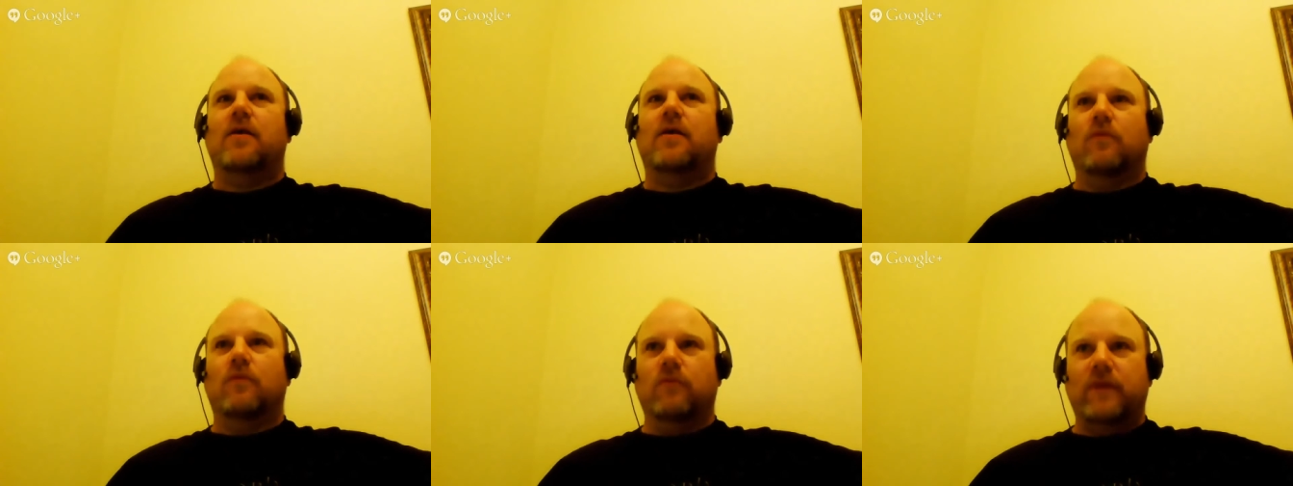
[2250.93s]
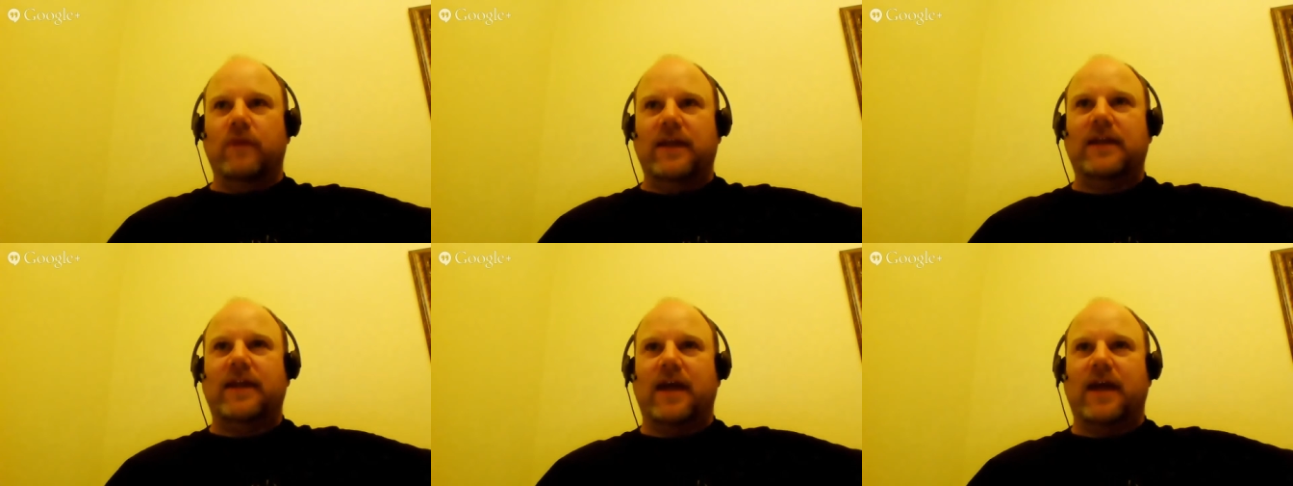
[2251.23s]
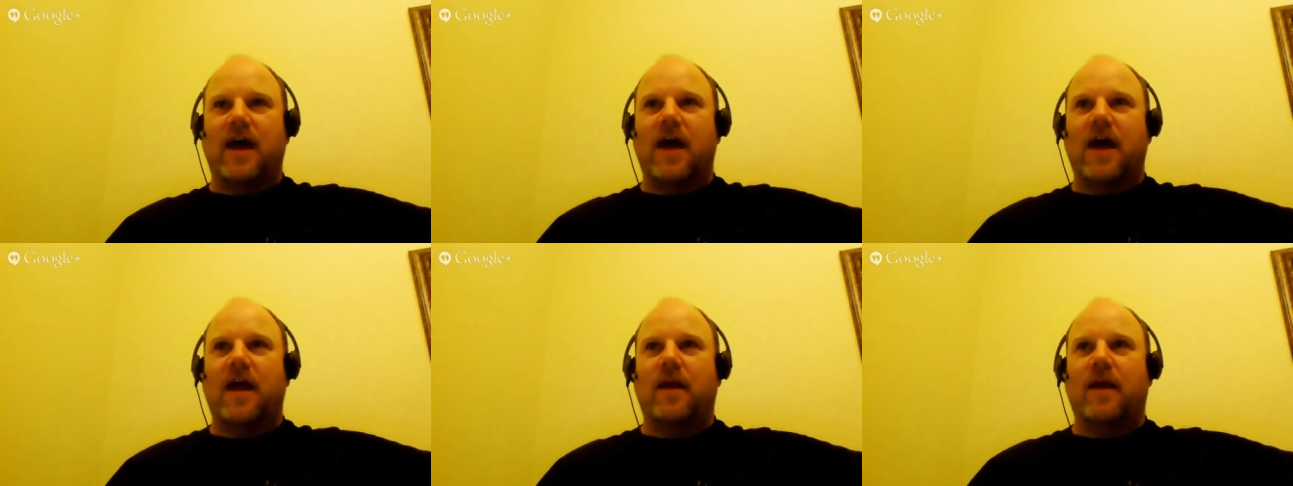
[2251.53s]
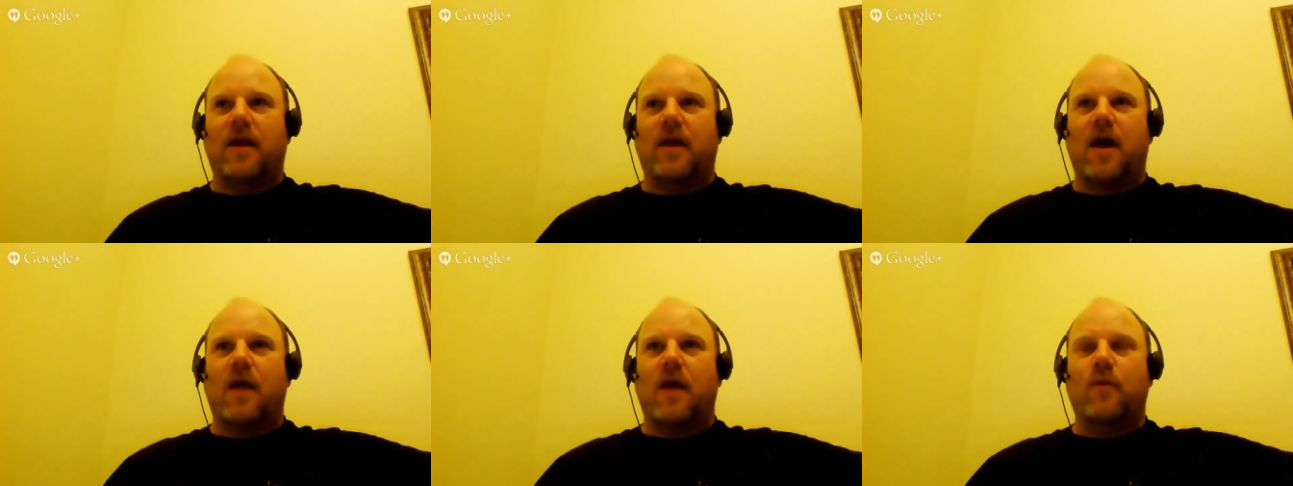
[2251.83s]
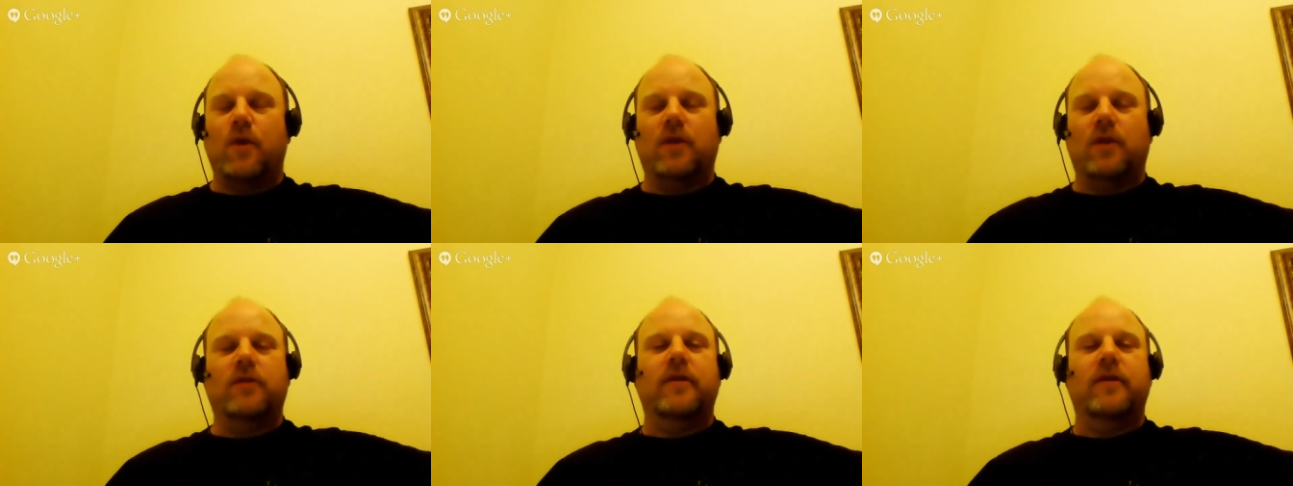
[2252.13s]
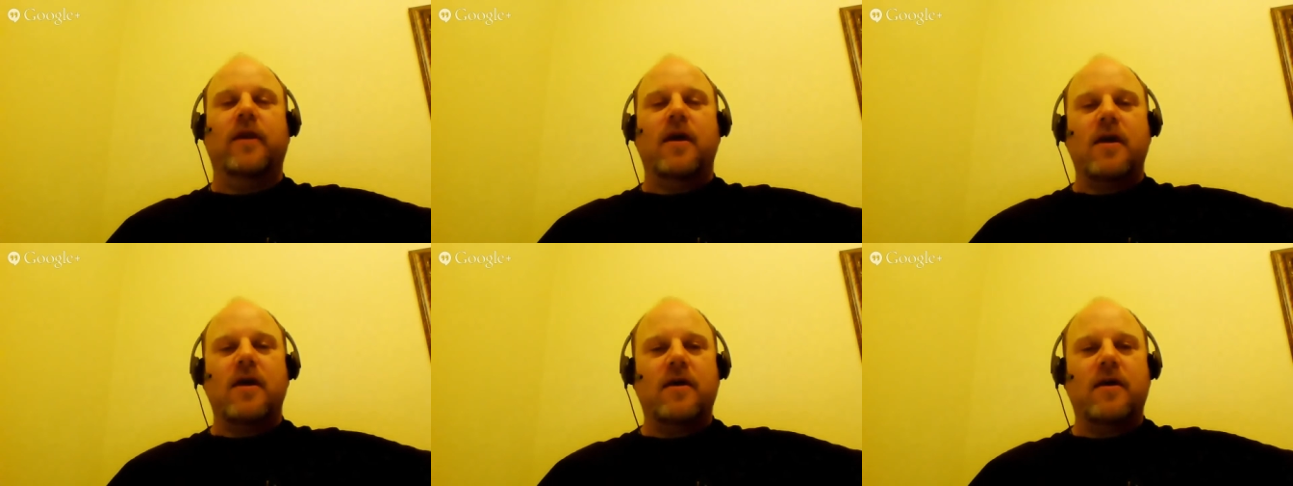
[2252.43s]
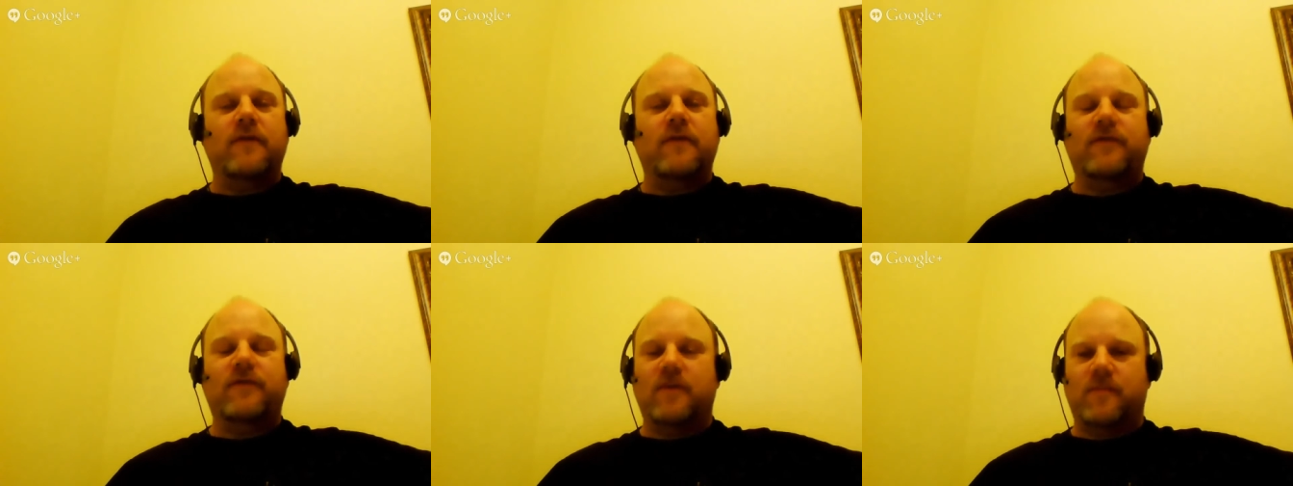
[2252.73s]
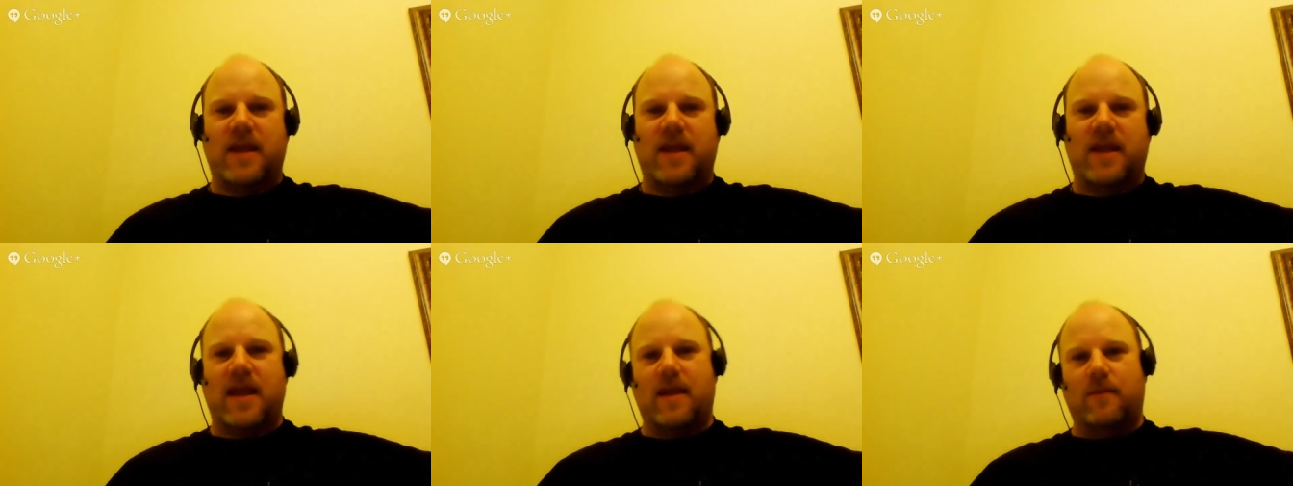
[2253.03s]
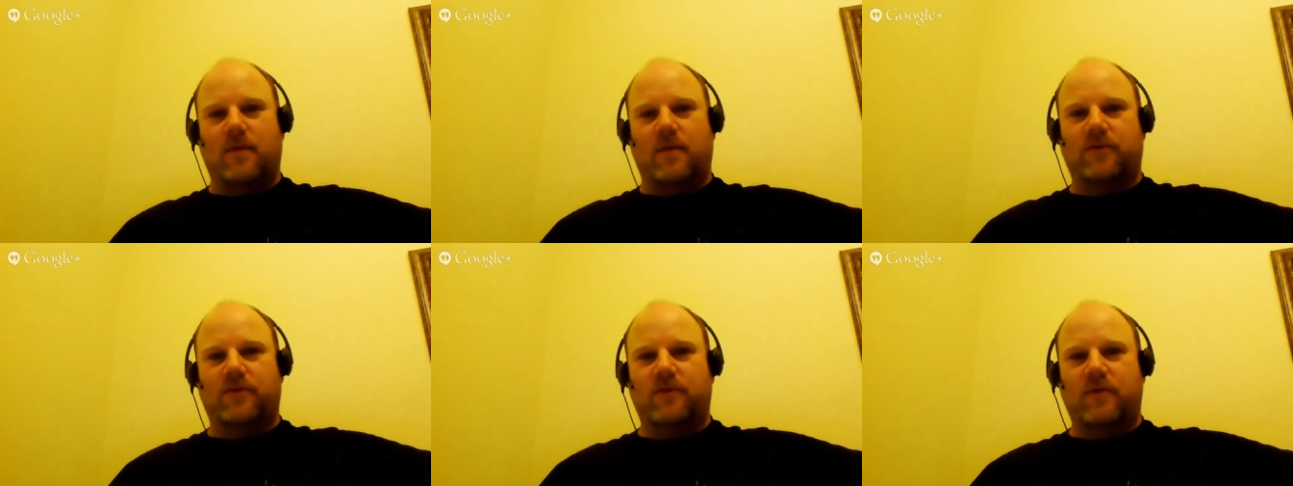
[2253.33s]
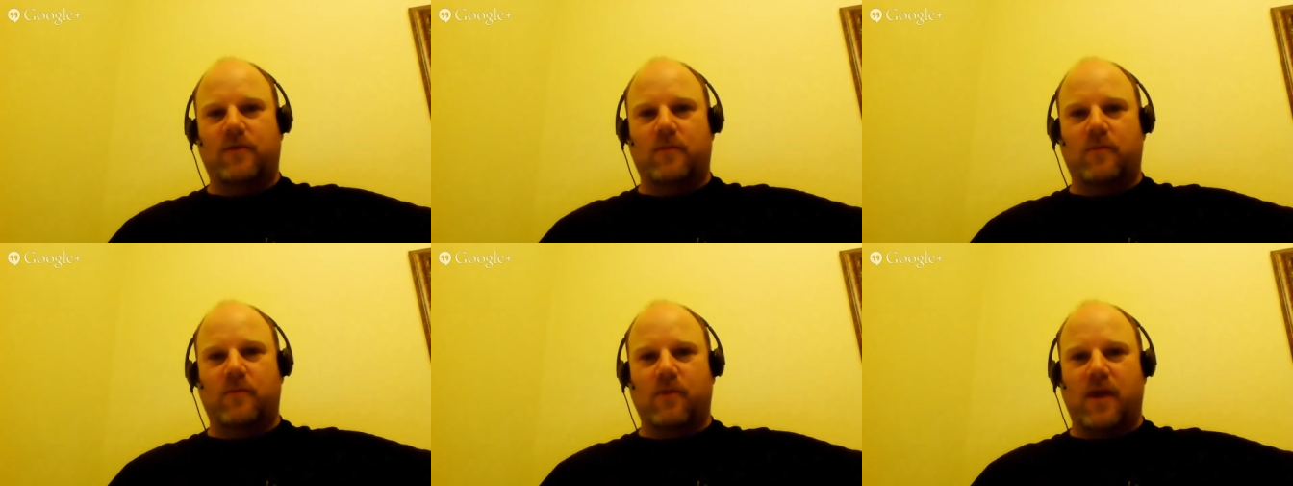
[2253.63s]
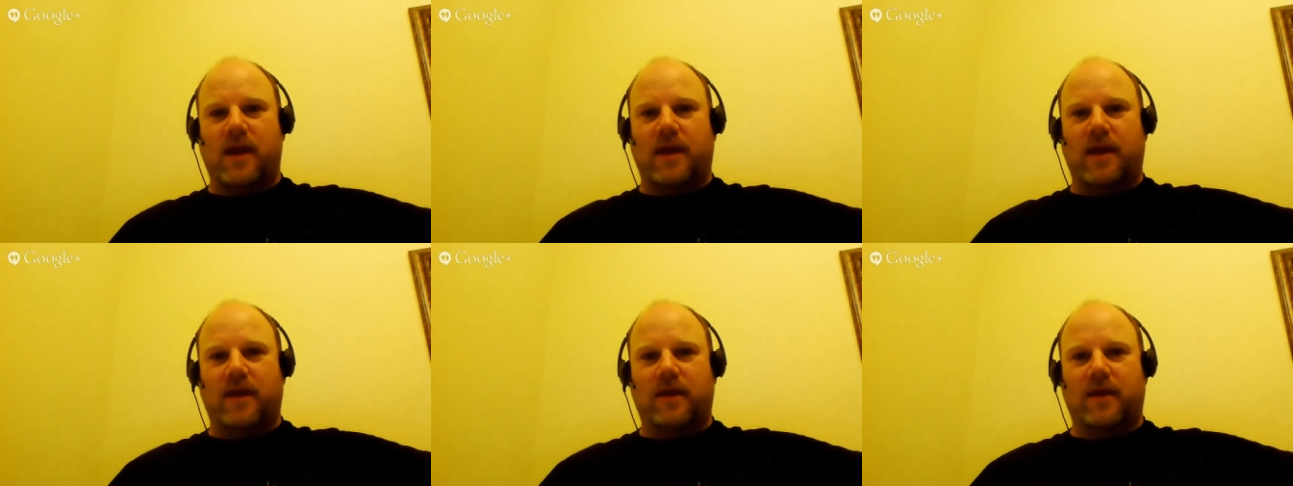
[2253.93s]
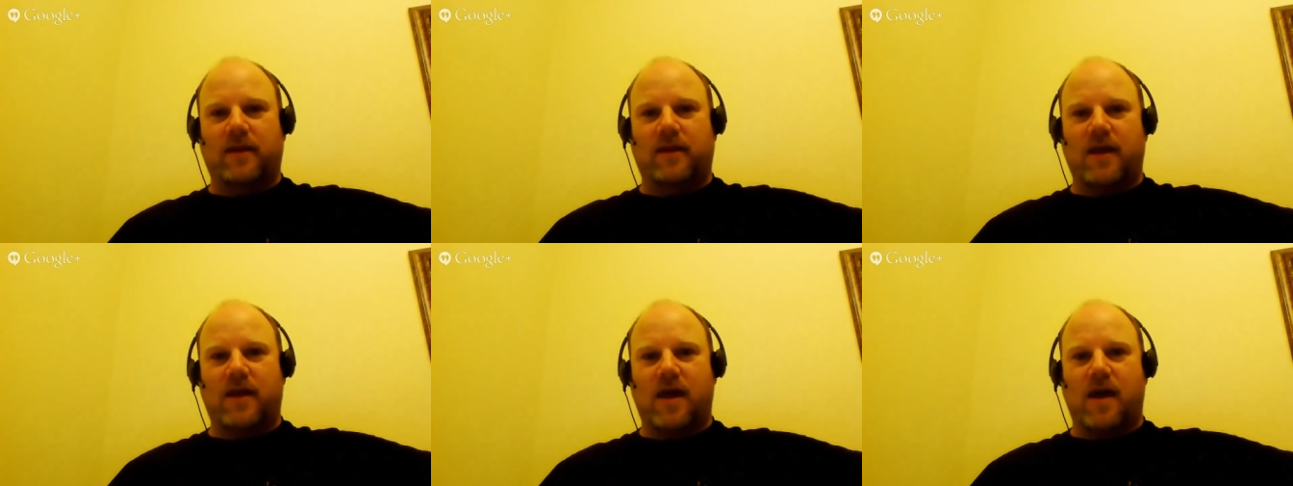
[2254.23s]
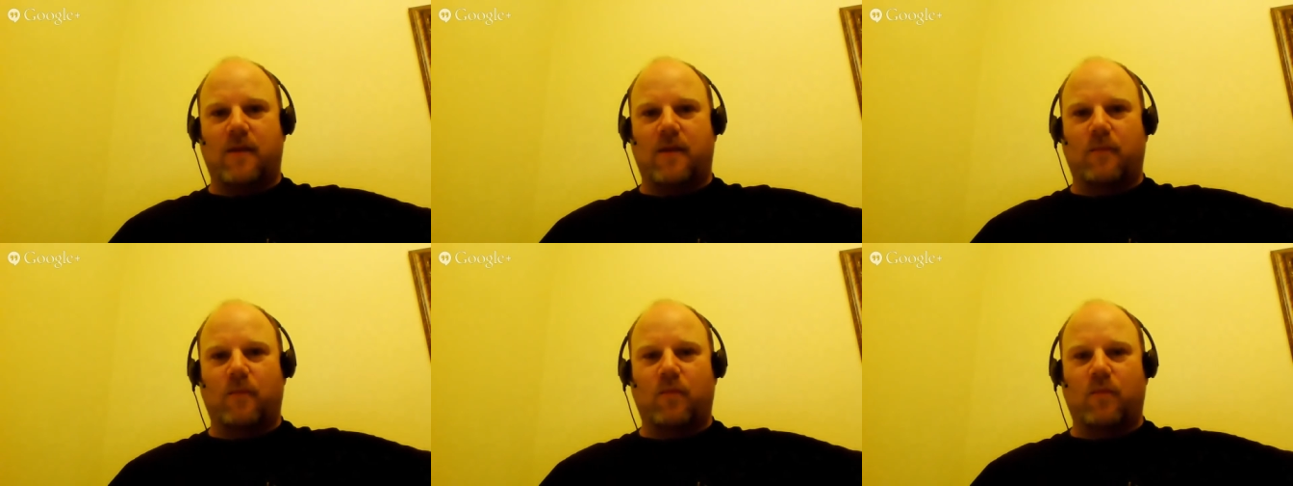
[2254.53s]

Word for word: really I, I would love to be able to bring um,